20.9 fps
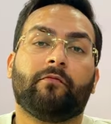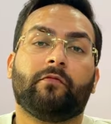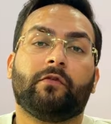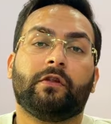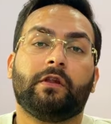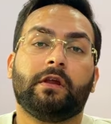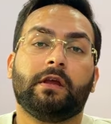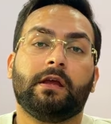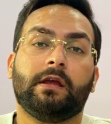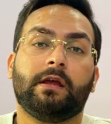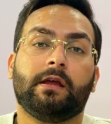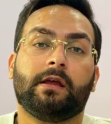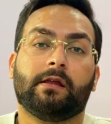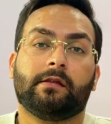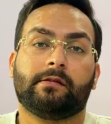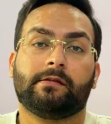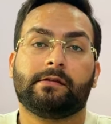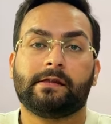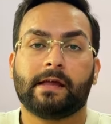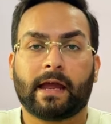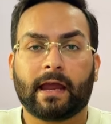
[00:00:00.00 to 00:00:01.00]
The
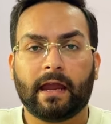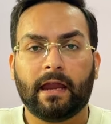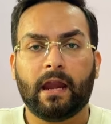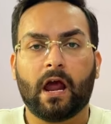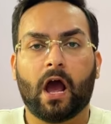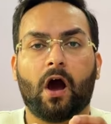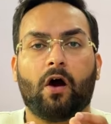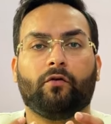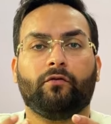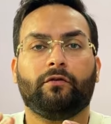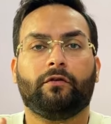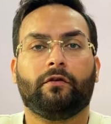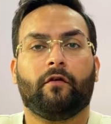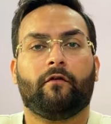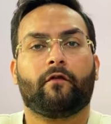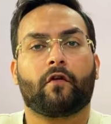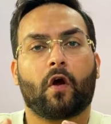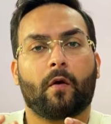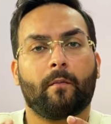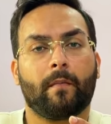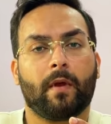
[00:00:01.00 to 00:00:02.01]
second house
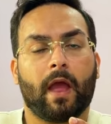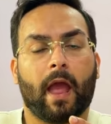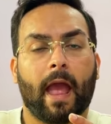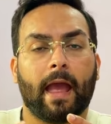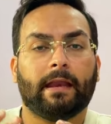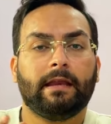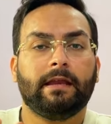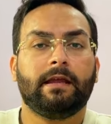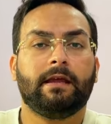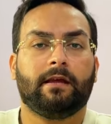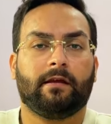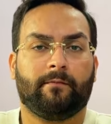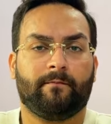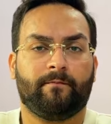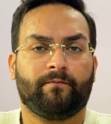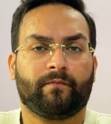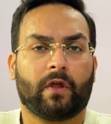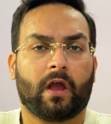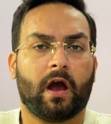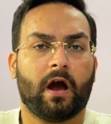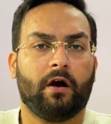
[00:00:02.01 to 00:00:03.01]
from any
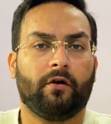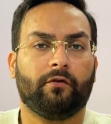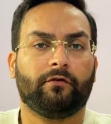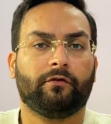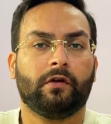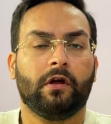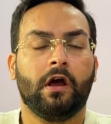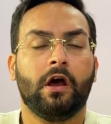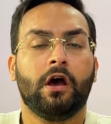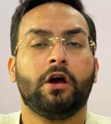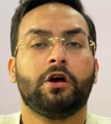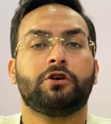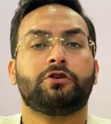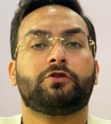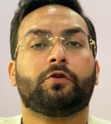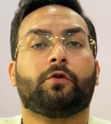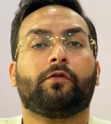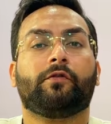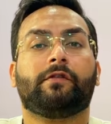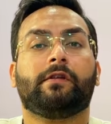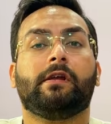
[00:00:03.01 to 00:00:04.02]
house
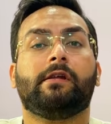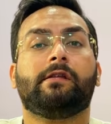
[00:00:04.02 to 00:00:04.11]
shows the